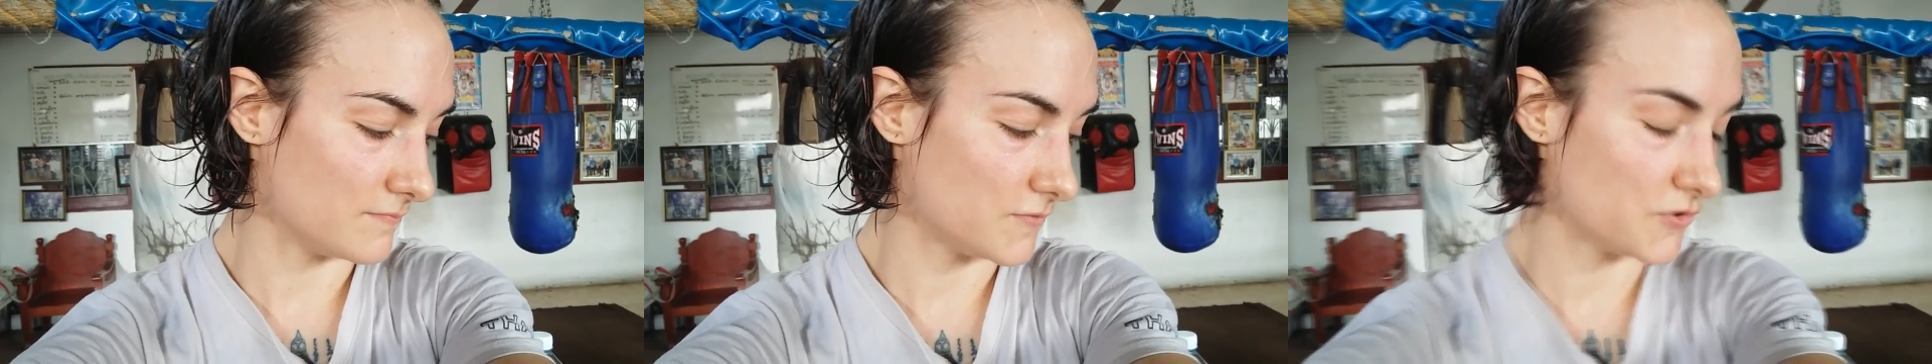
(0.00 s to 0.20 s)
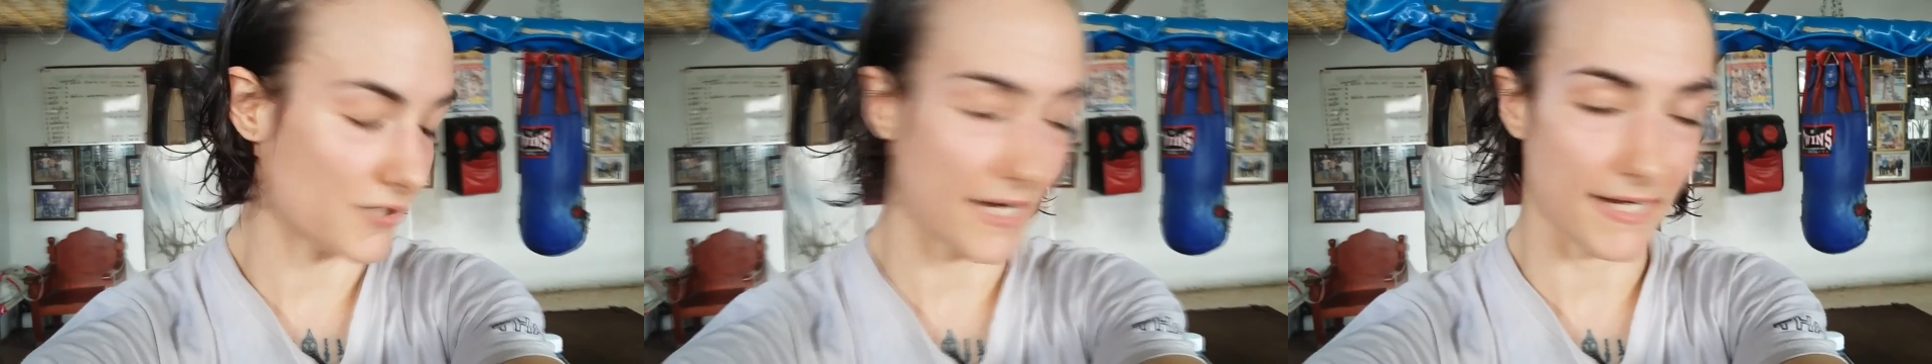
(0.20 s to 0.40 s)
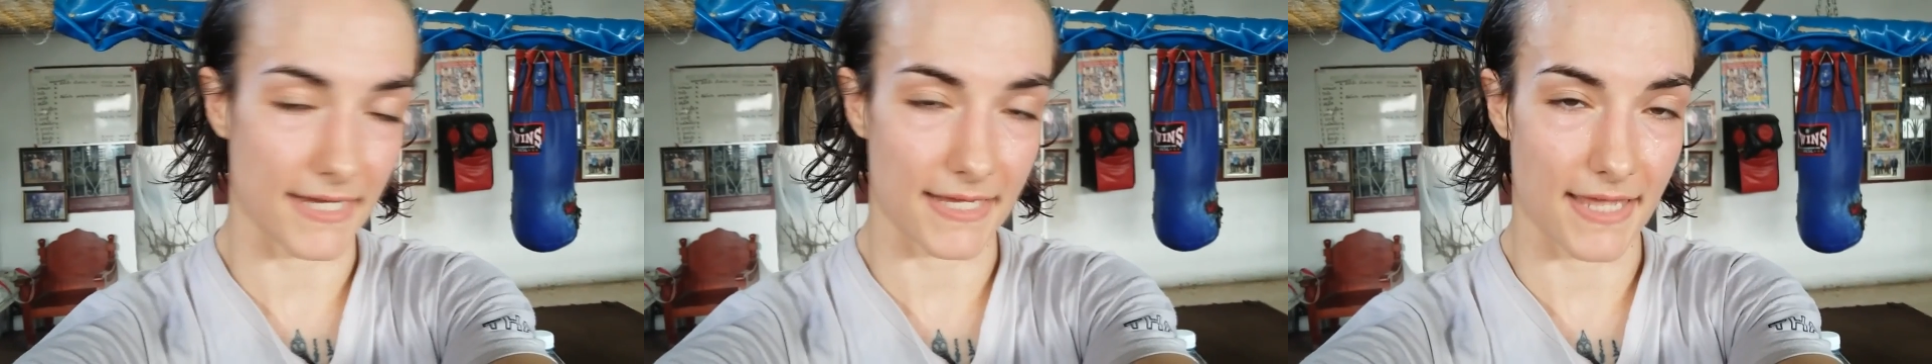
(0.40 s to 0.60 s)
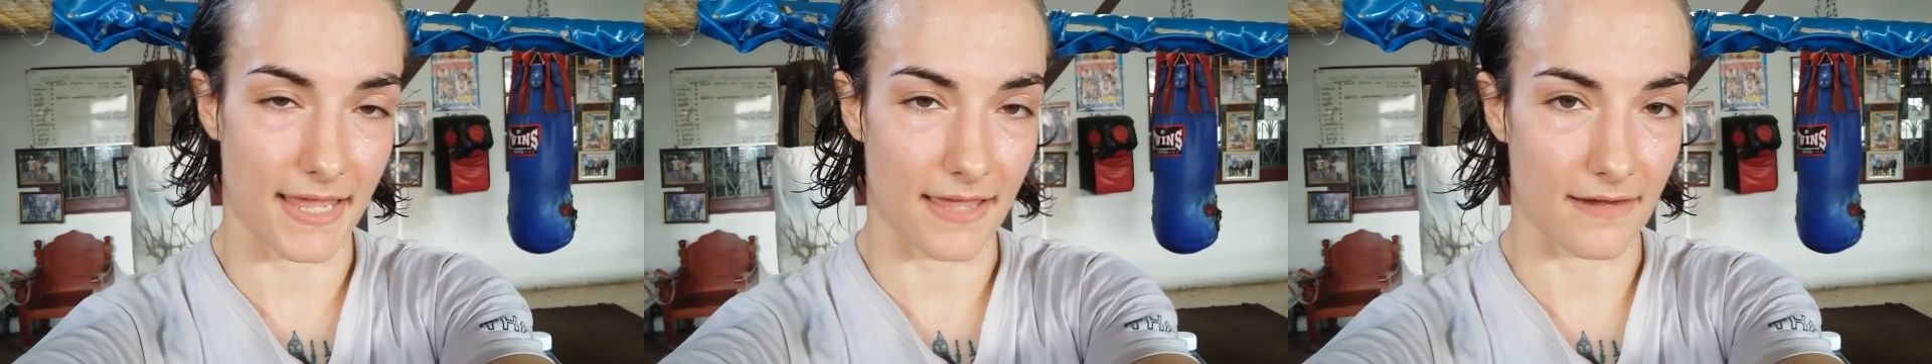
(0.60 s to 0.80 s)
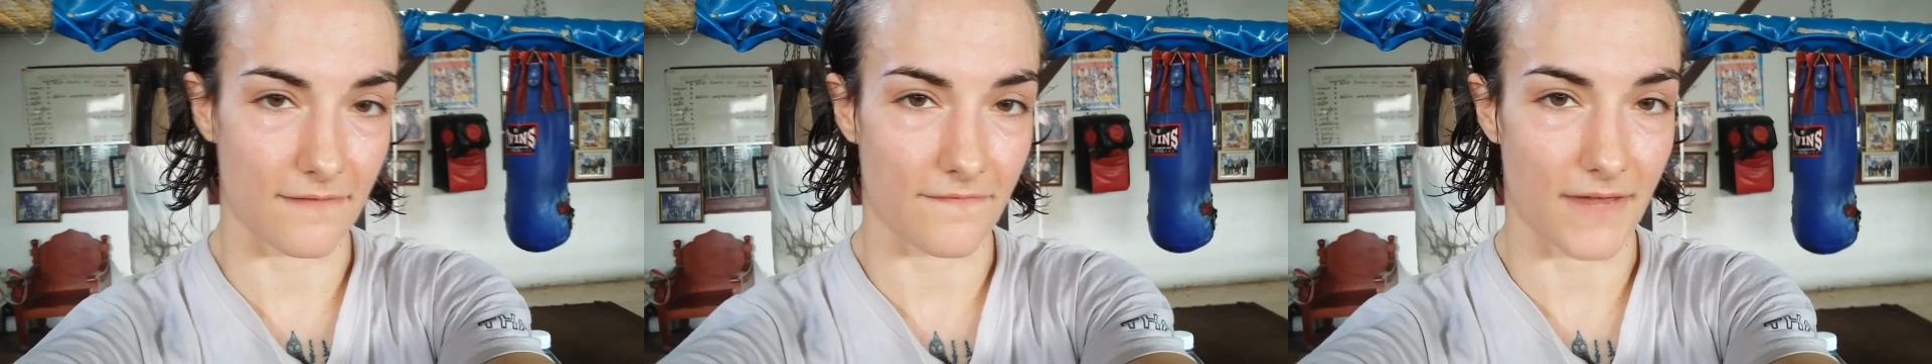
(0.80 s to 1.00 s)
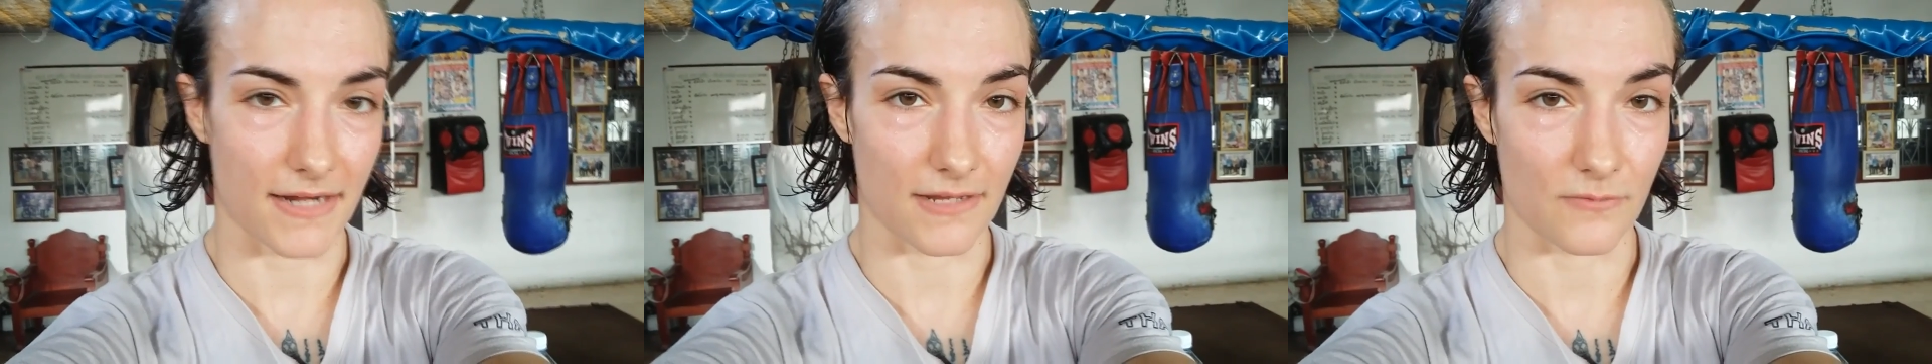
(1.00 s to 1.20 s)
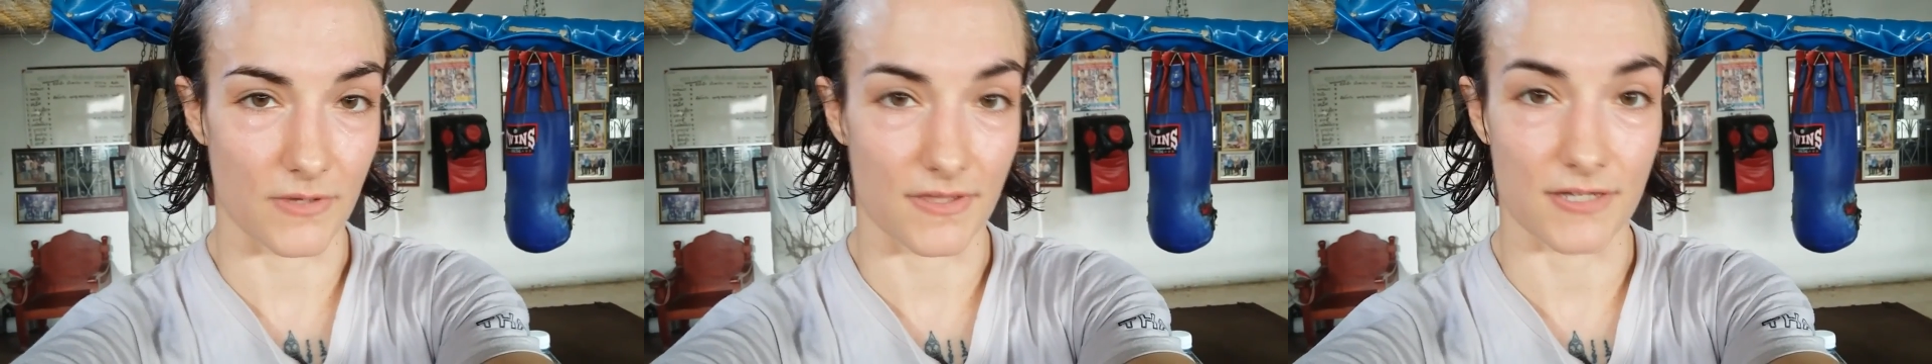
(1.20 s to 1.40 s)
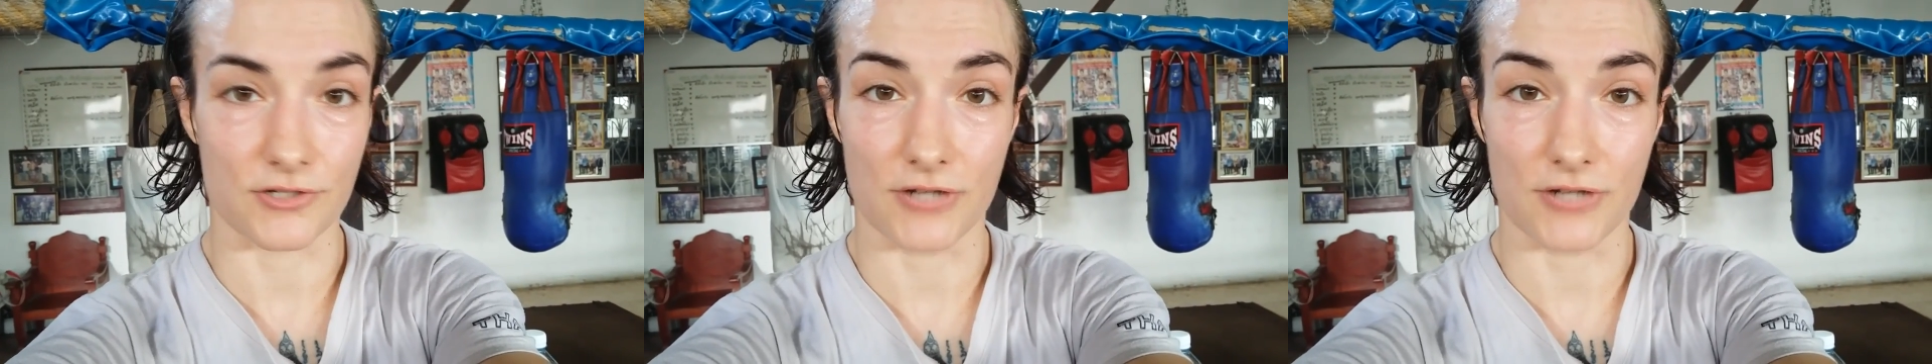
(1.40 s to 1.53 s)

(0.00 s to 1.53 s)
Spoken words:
training and fighting with it.